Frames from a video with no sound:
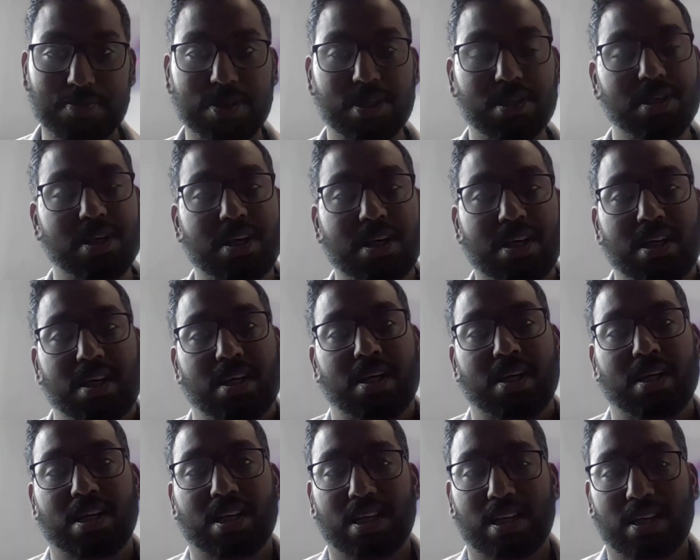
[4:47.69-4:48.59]
But
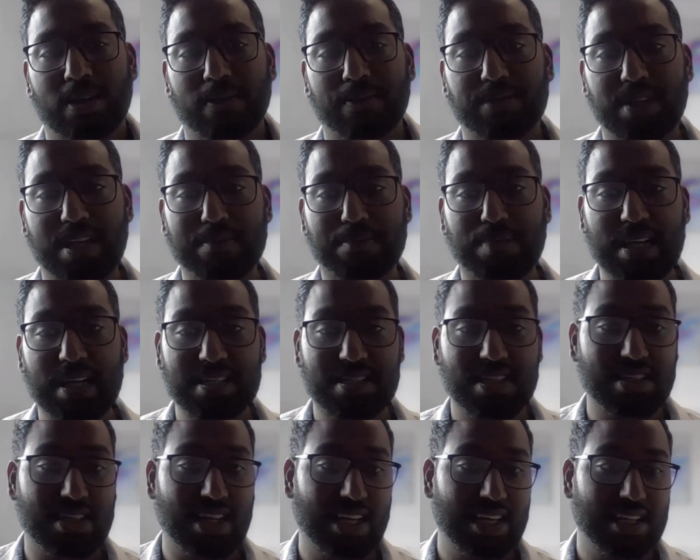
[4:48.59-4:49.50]
in
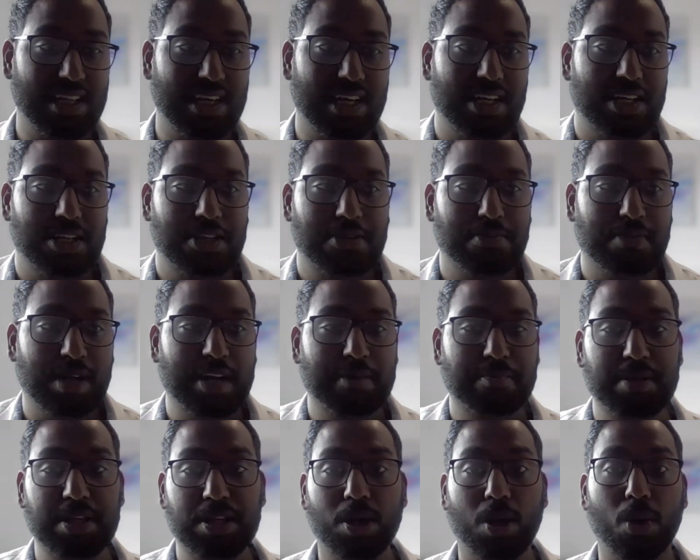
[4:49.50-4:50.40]
places like that, you
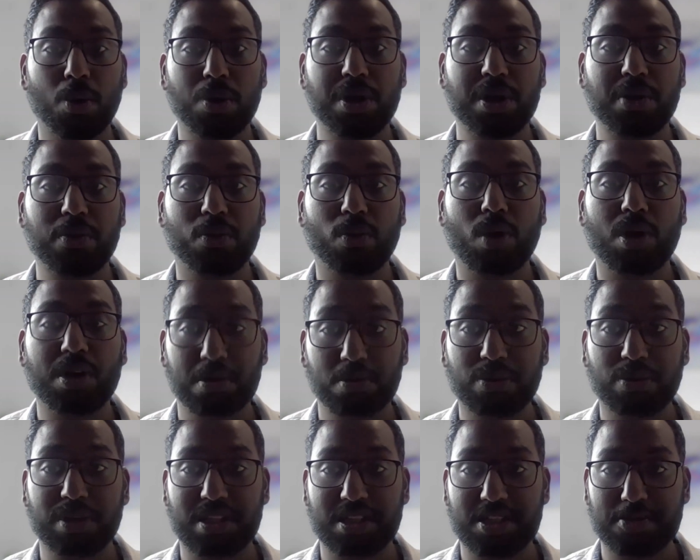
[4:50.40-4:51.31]
might be the only
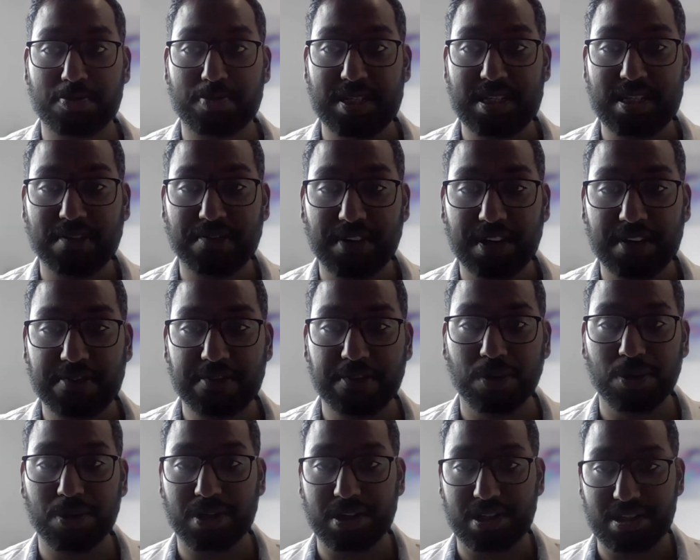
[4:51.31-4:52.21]
one with a specific
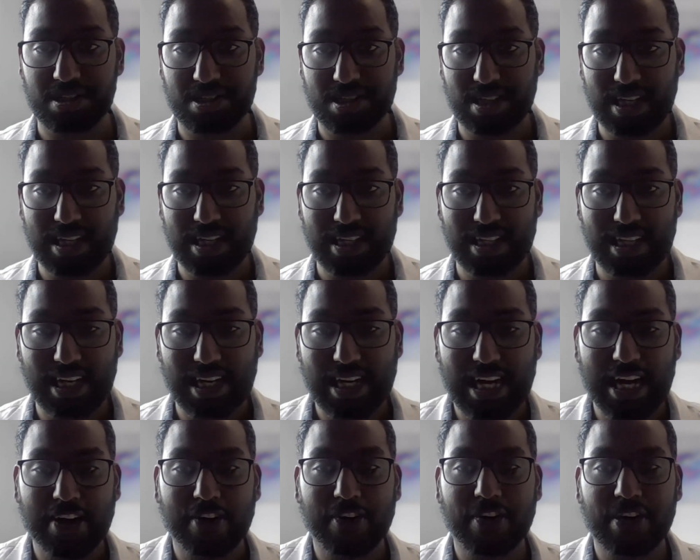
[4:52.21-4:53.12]
focus in
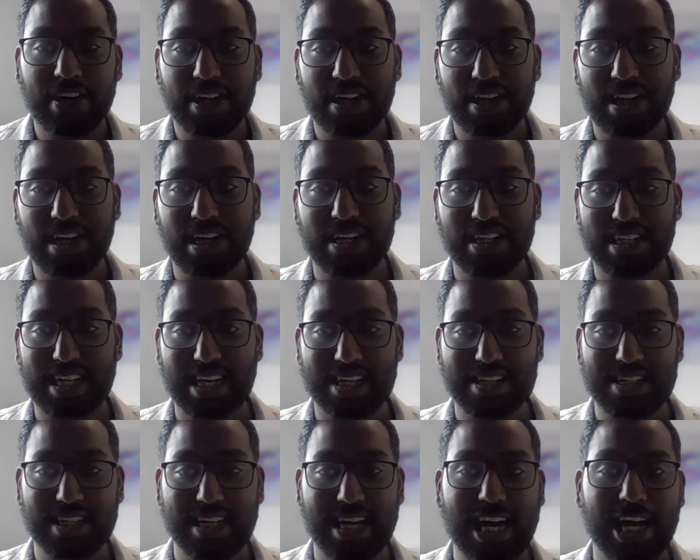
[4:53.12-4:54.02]
that area, and
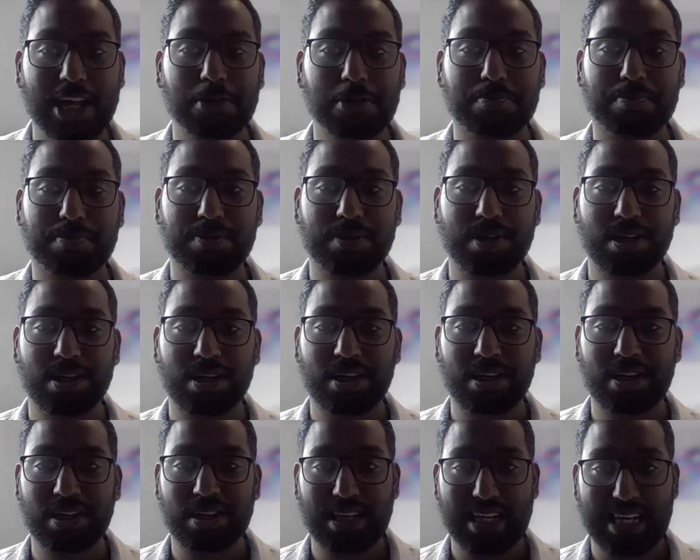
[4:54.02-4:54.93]
getting help
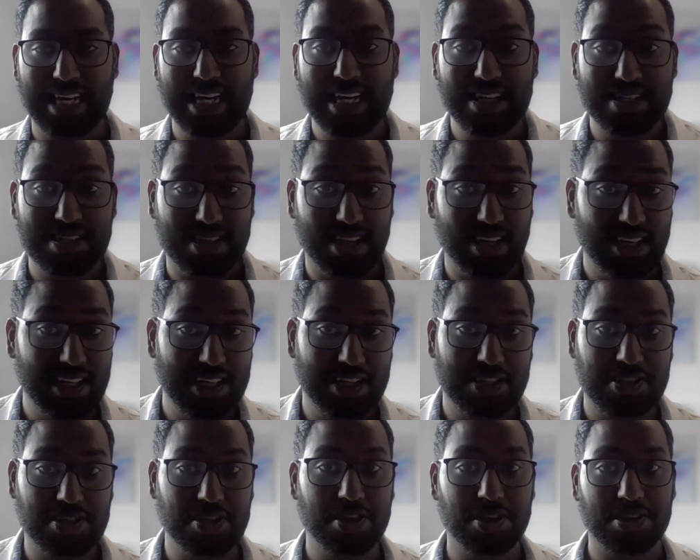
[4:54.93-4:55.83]
easily
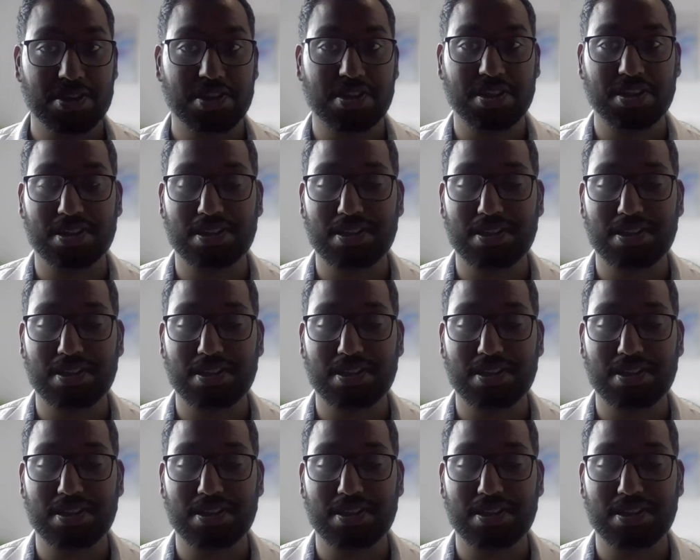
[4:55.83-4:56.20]
is not